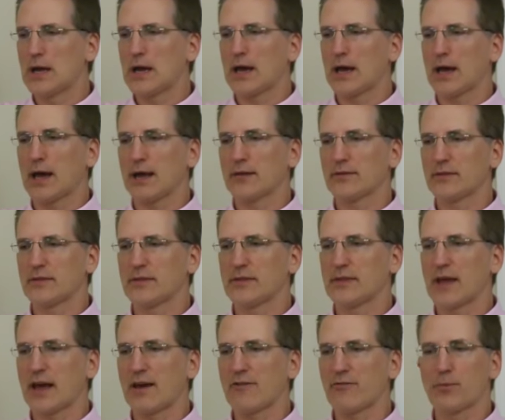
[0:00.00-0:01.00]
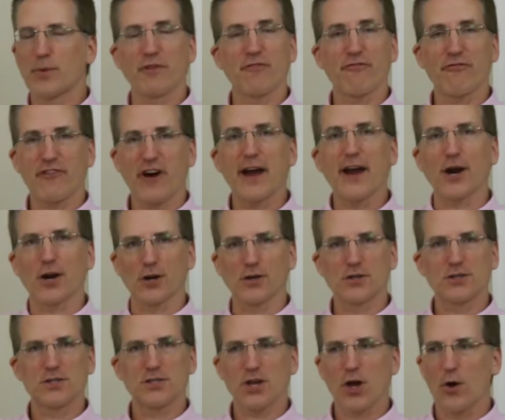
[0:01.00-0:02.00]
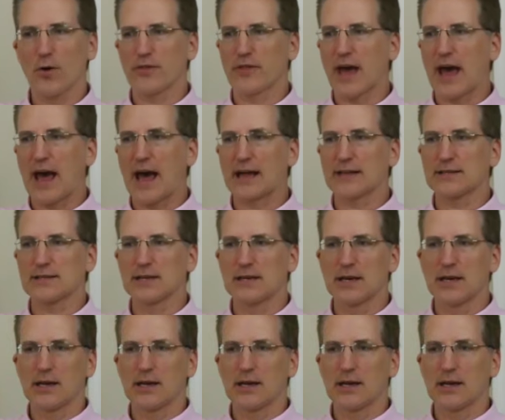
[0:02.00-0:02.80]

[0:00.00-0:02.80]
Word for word: and they've been fired so that